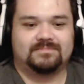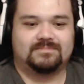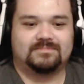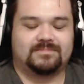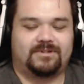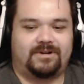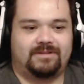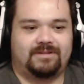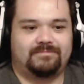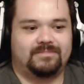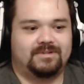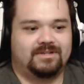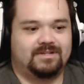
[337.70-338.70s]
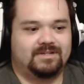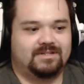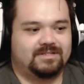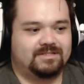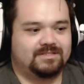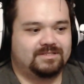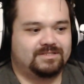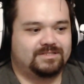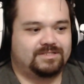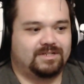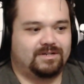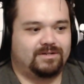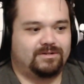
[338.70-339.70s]
All right.
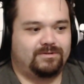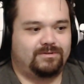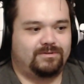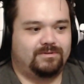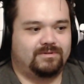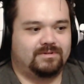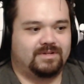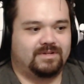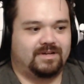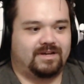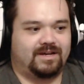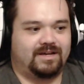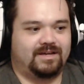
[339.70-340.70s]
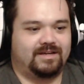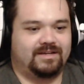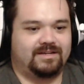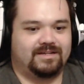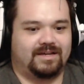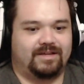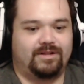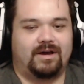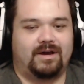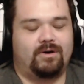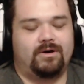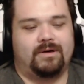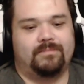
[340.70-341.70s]
So I, uh, you know, i
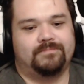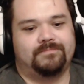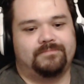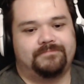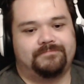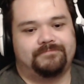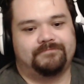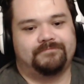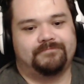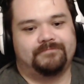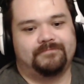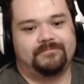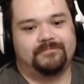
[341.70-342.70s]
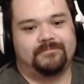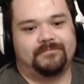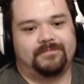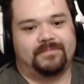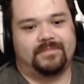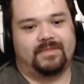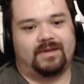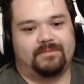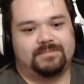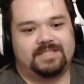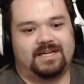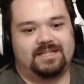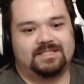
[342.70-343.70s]
am I'm, I'm
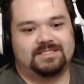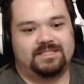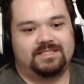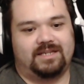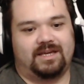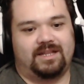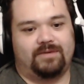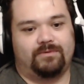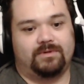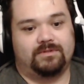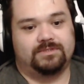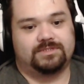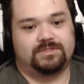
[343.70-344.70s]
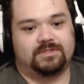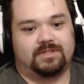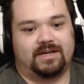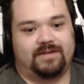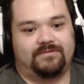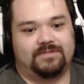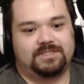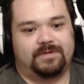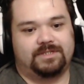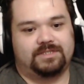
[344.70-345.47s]
sad to see anyone lose their life, especially